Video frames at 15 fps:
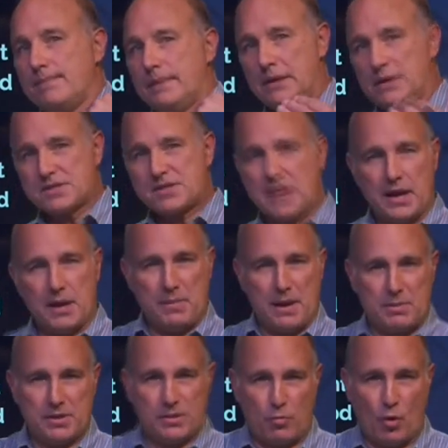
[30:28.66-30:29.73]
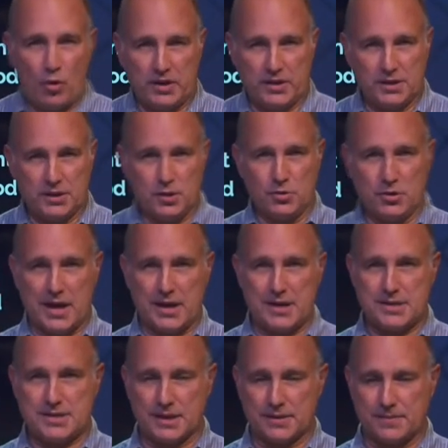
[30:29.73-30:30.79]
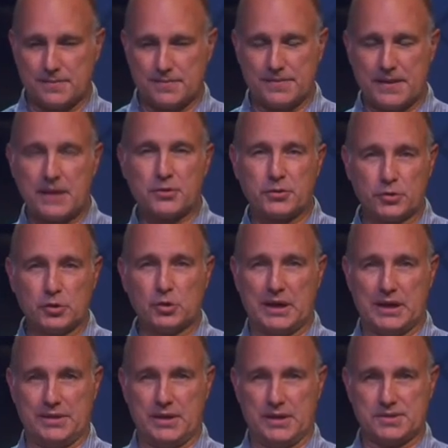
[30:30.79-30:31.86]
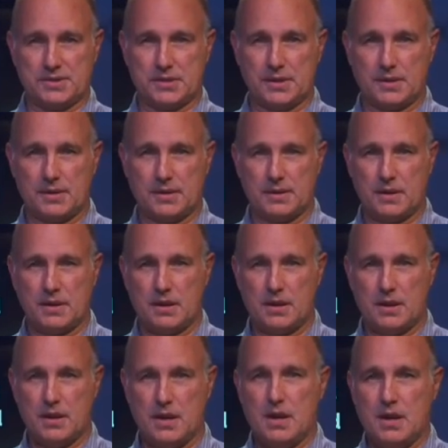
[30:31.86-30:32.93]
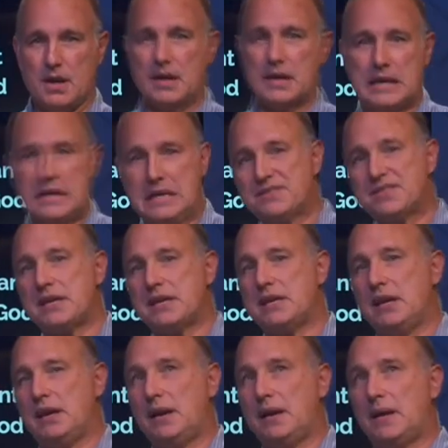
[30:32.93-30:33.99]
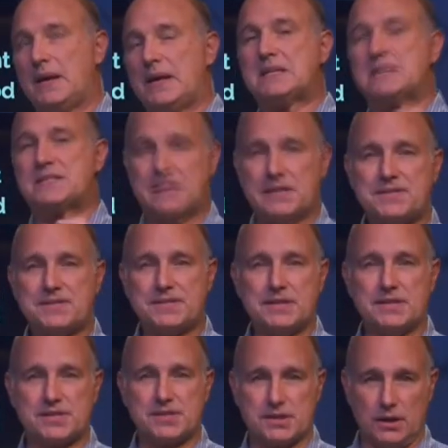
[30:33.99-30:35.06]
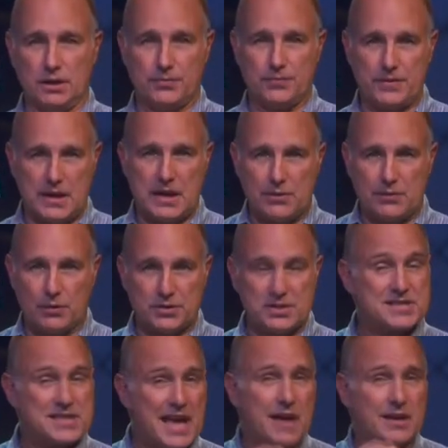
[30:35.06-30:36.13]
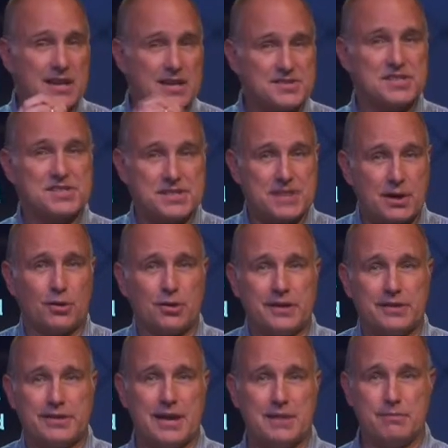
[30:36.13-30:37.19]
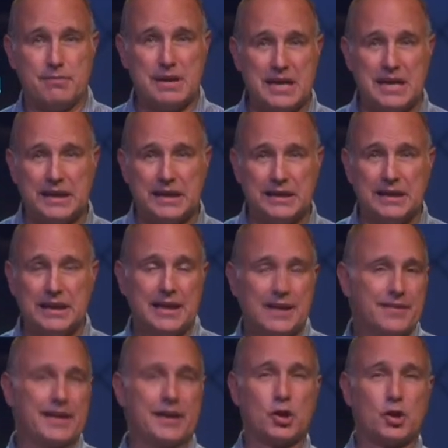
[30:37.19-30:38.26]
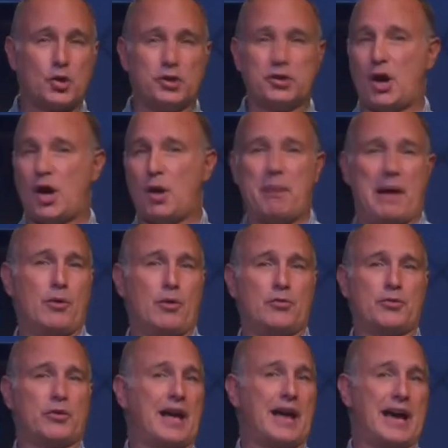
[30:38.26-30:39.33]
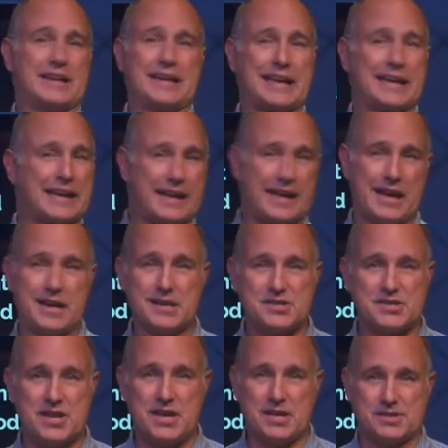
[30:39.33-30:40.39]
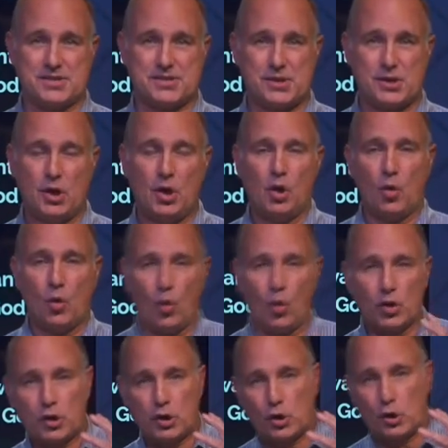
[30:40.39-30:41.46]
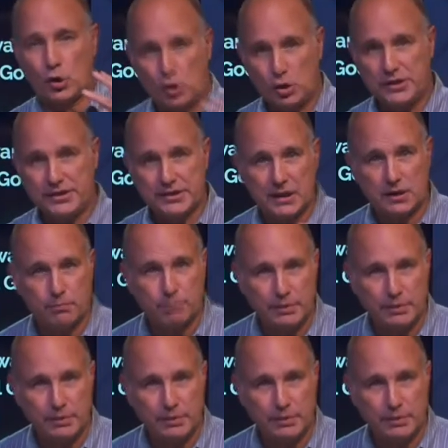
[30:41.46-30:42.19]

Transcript: Here's kind of maybe the point that you and I need to think through on this. Is the existence of evil, does that necessarily then mean that a good and all-powerful God can't exist? Or could there